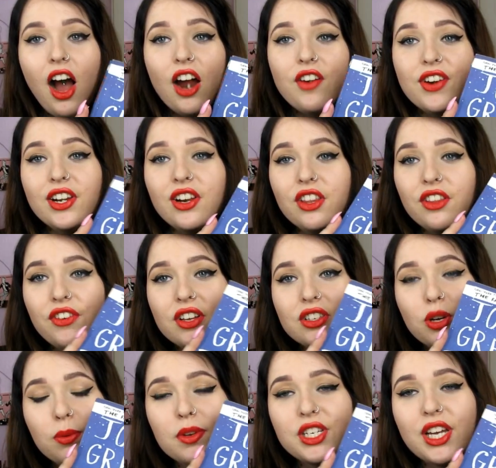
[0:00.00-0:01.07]
I read like the first
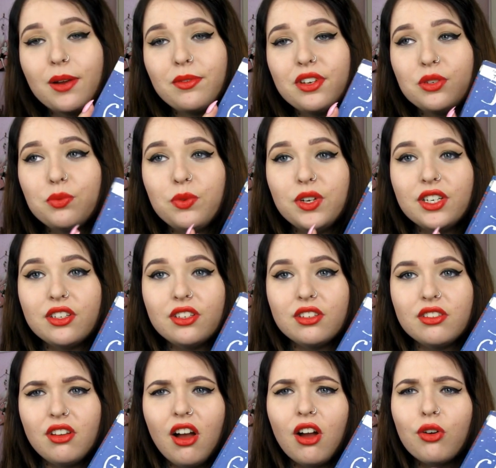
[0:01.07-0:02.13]
couple of chapters,
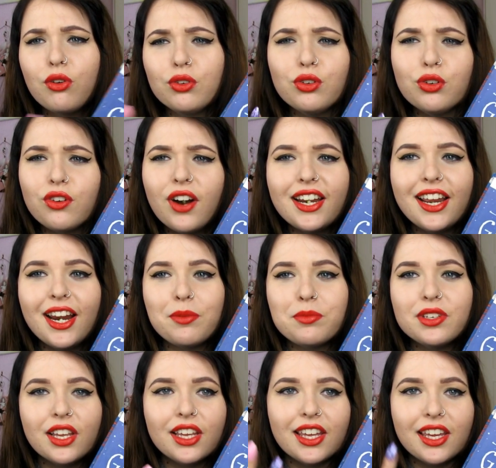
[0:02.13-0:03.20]
which are good already, and I'm just
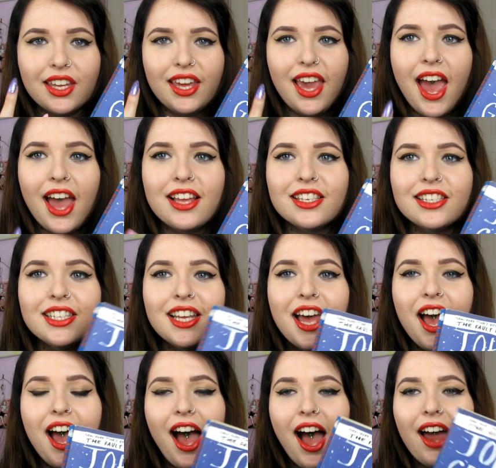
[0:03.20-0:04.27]
like, yes.
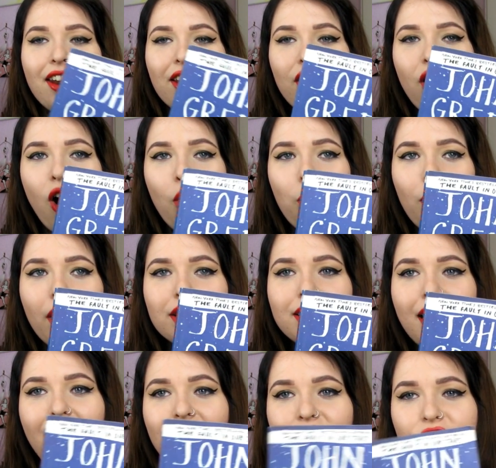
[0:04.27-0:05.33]
And I can't wait to
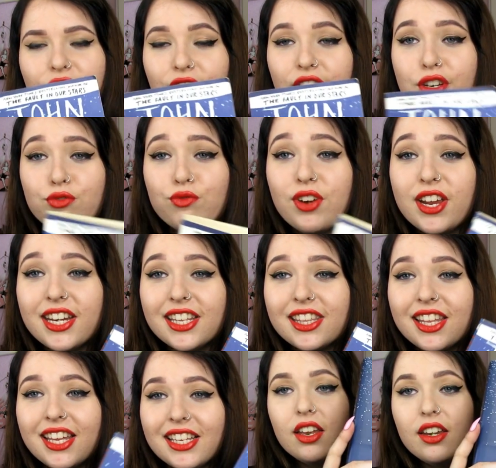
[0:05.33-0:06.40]
actually finish reading
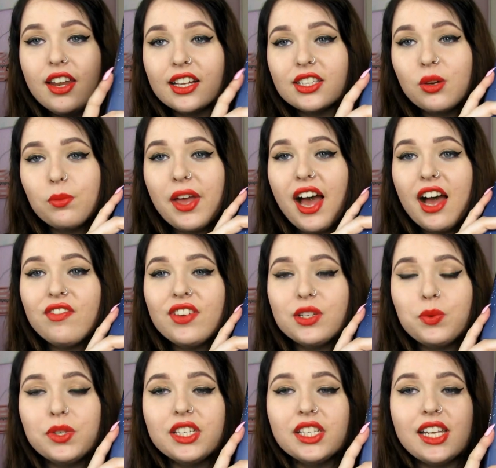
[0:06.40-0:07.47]
this. Next one we have is
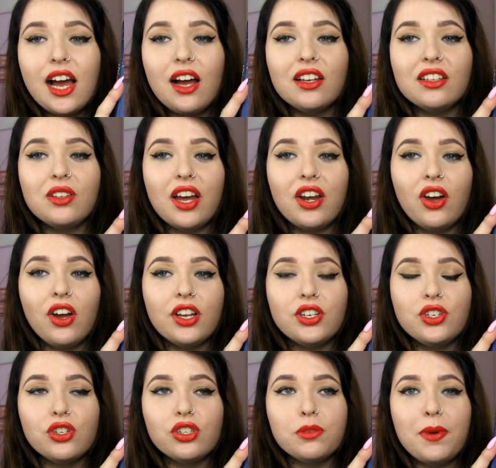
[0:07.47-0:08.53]
Winter Towns, and I
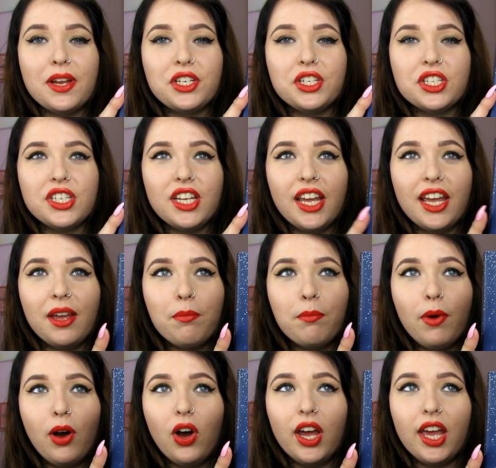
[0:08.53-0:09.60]
just mentioned it in
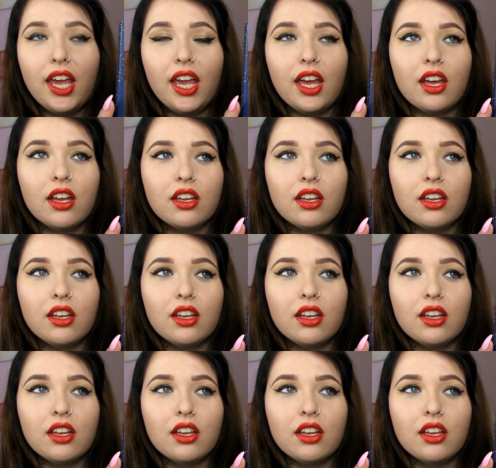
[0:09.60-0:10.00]
my